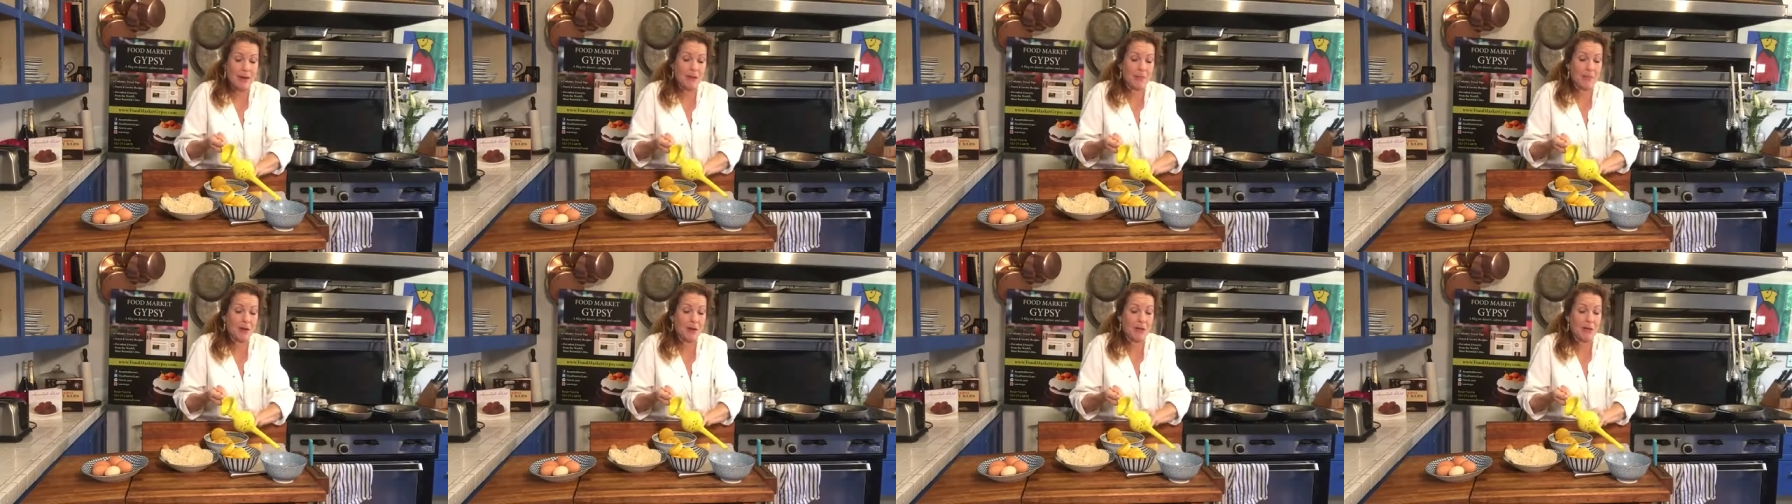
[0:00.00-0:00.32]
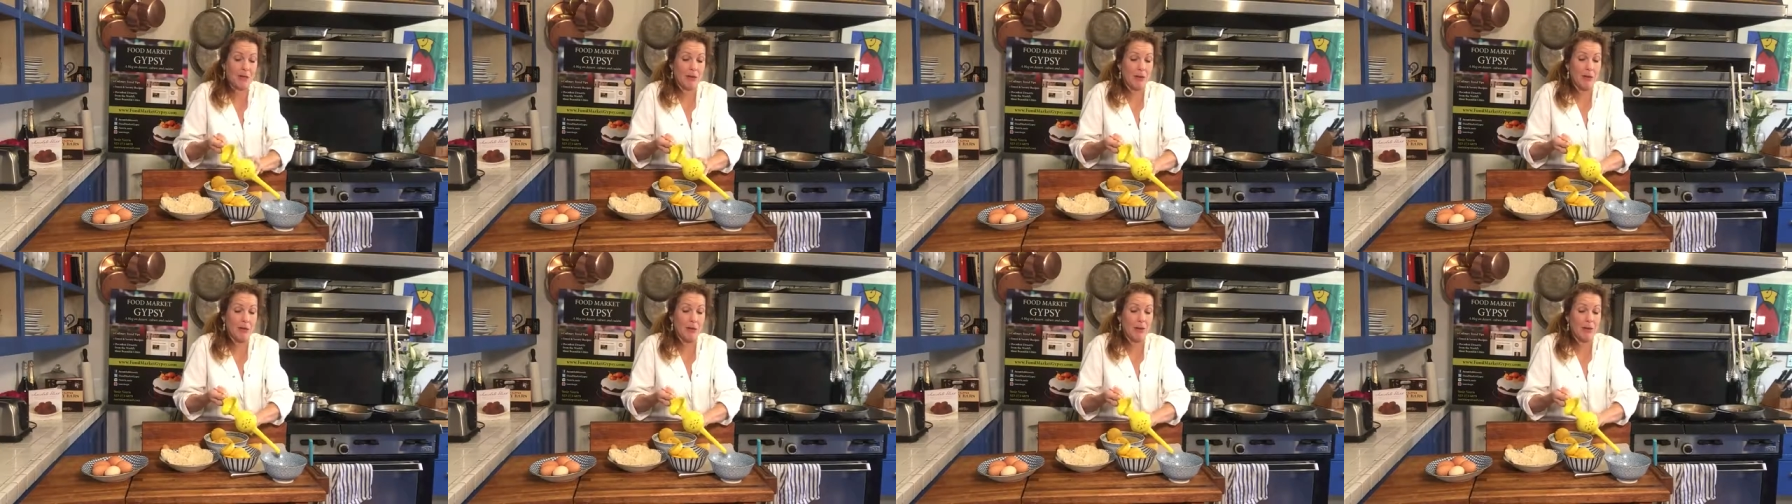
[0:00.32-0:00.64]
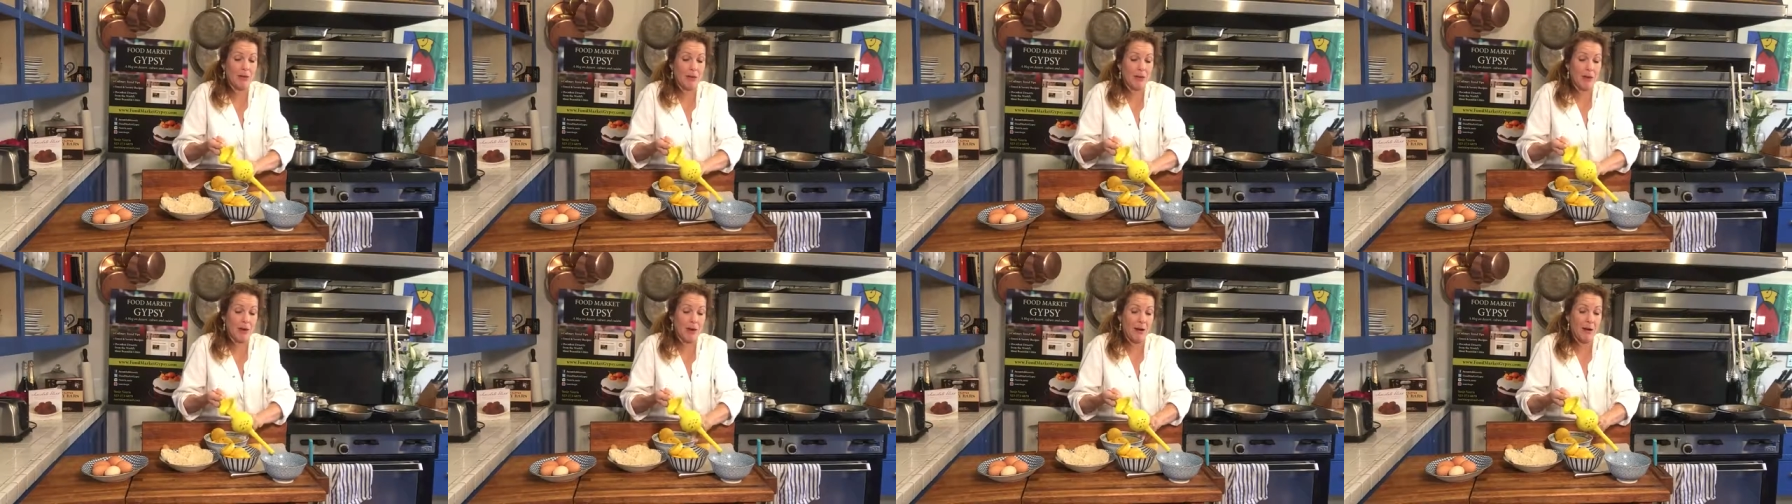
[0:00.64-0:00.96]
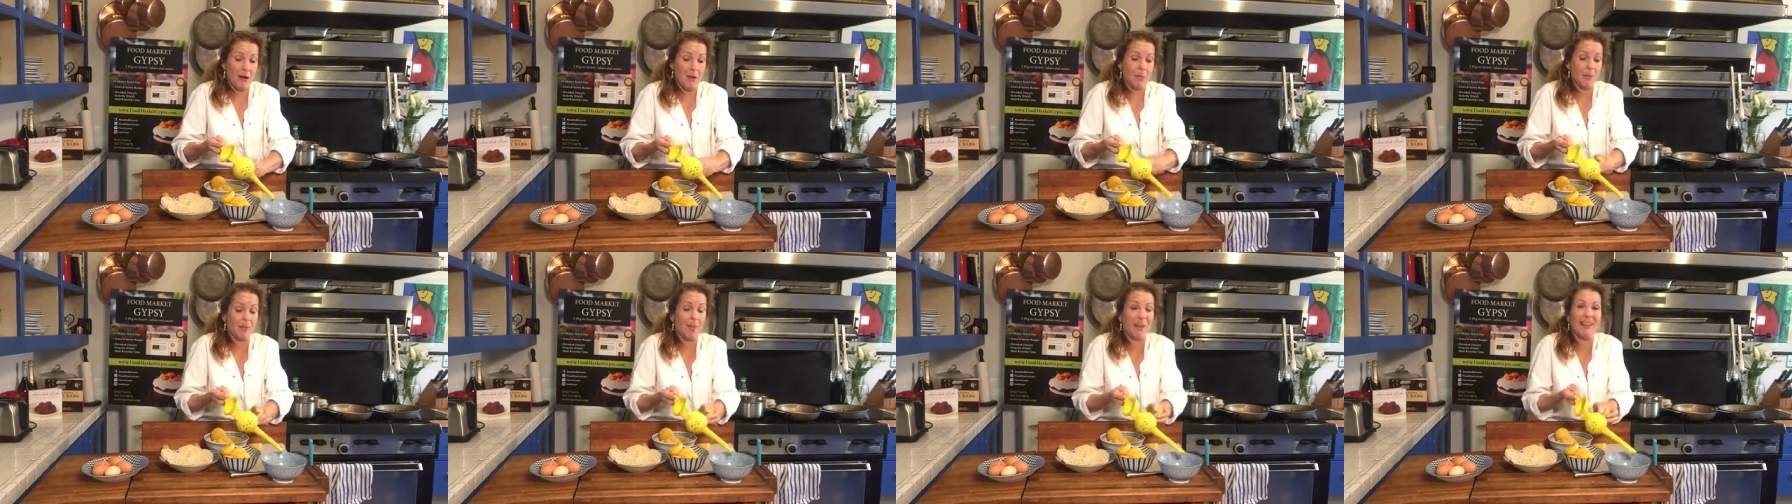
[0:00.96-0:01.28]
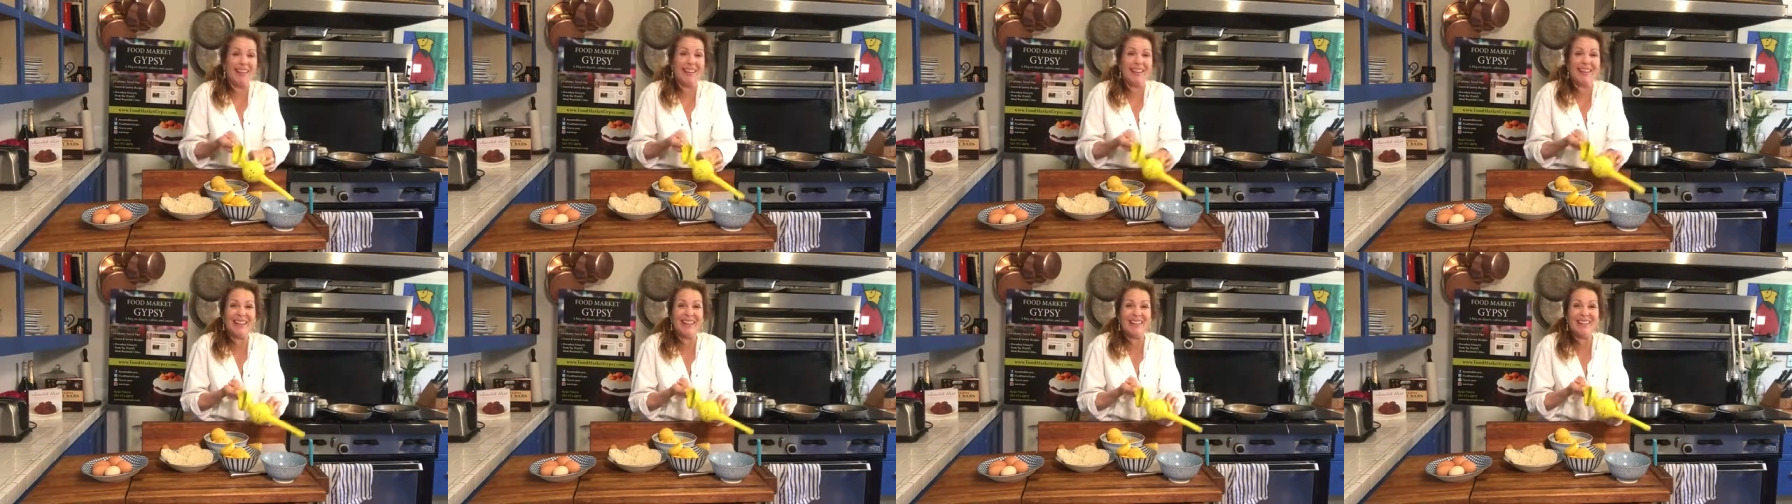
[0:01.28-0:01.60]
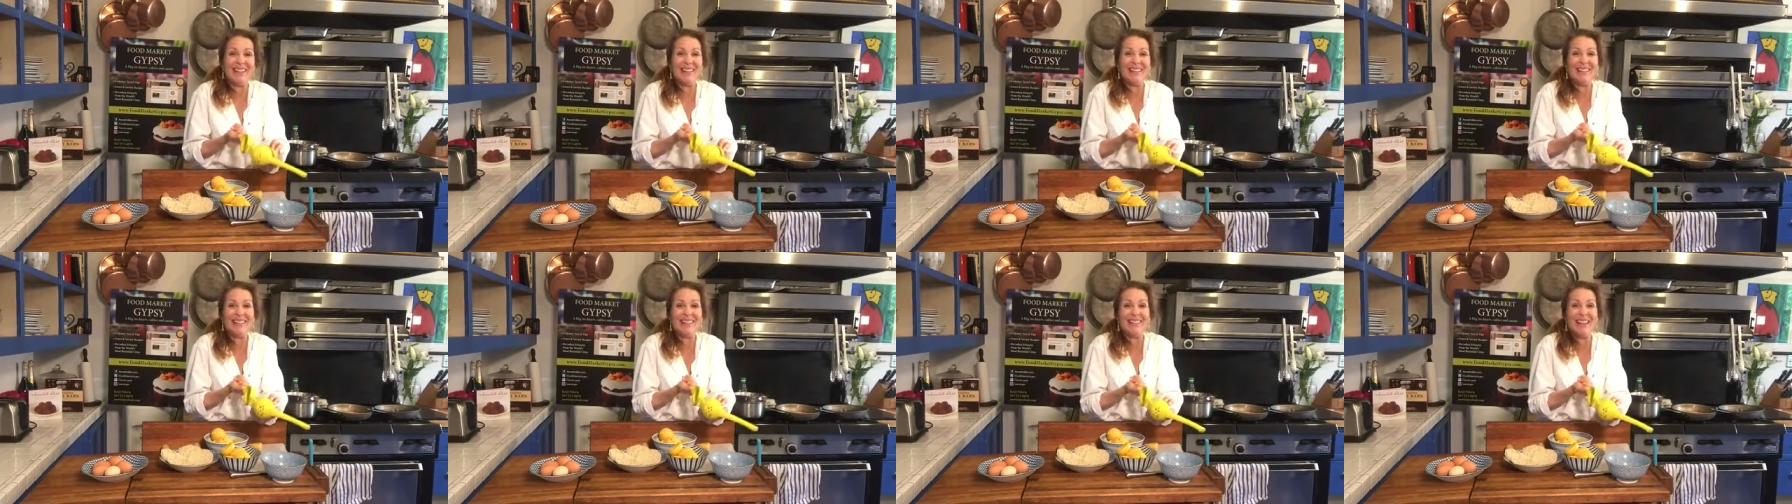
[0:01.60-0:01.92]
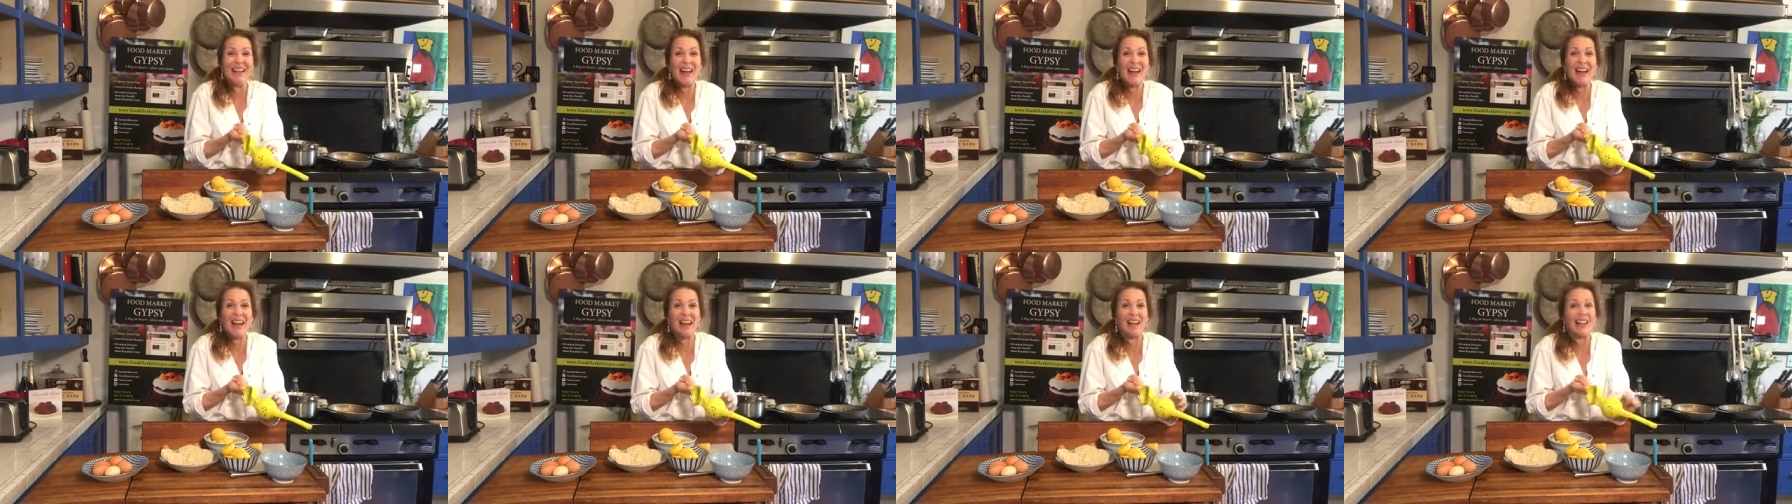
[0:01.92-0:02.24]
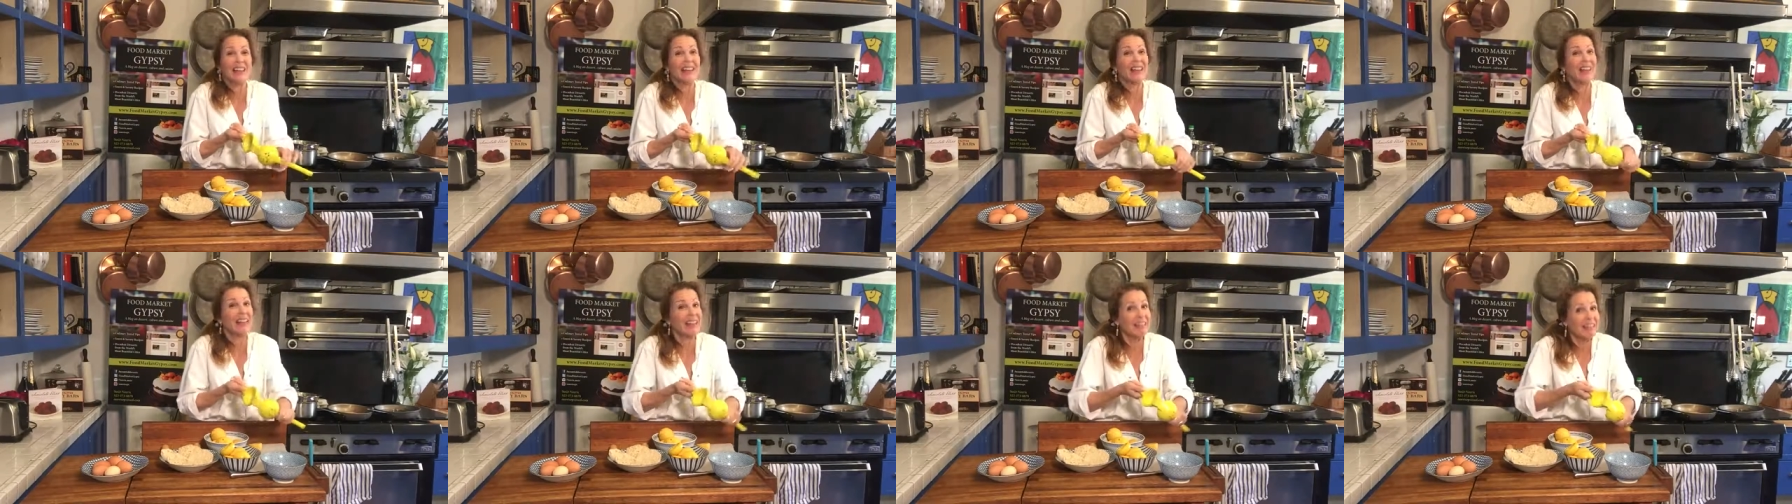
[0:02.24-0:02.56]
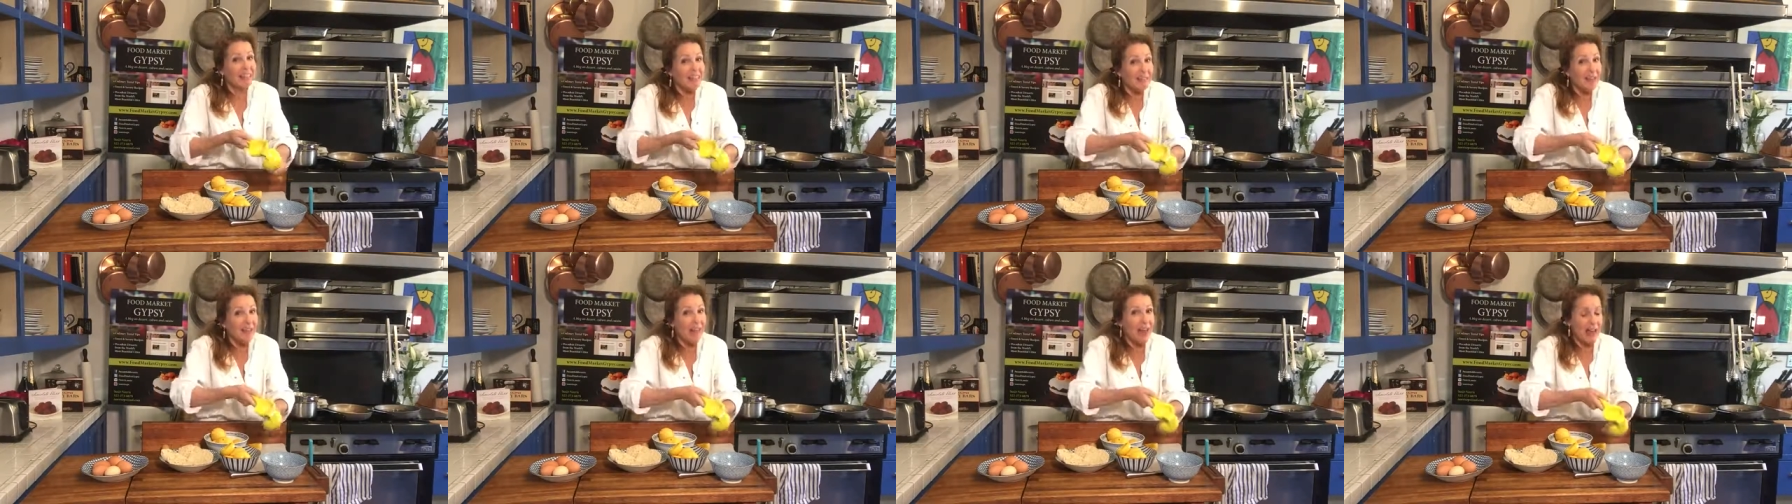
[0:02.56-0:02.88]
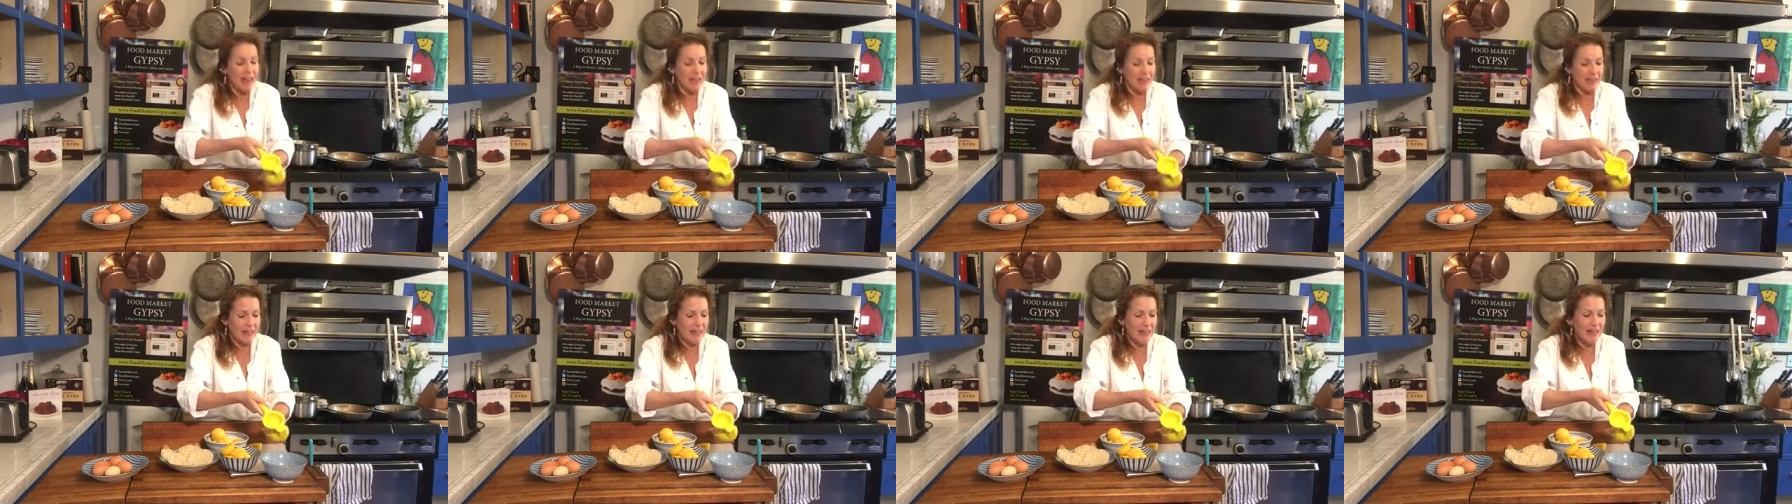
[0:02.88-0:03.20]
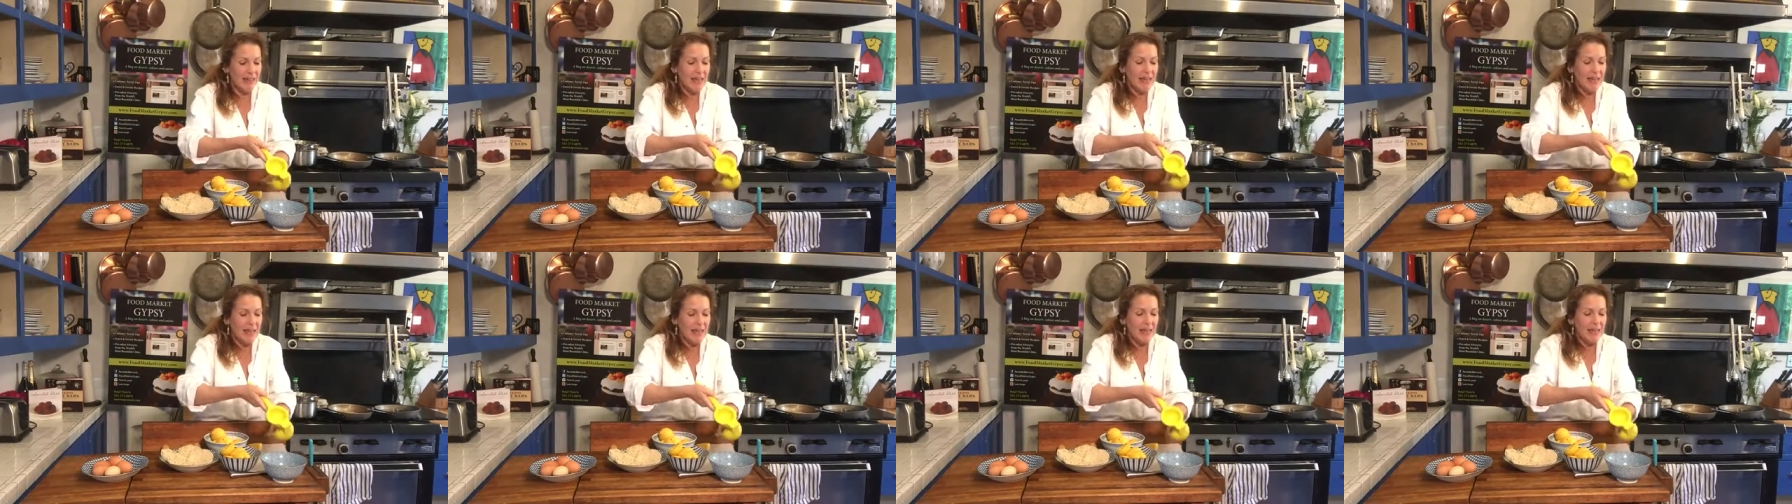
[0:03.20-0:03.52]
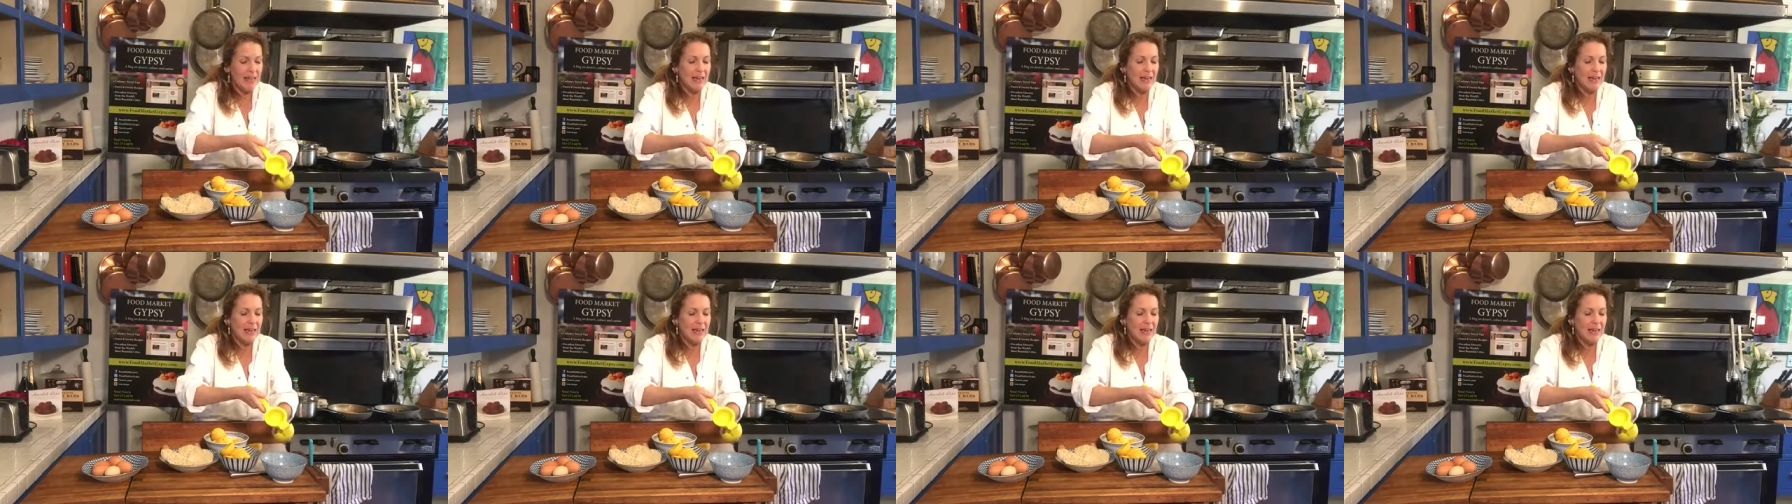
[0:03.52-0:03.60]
I'm not going there, but it is less fattening.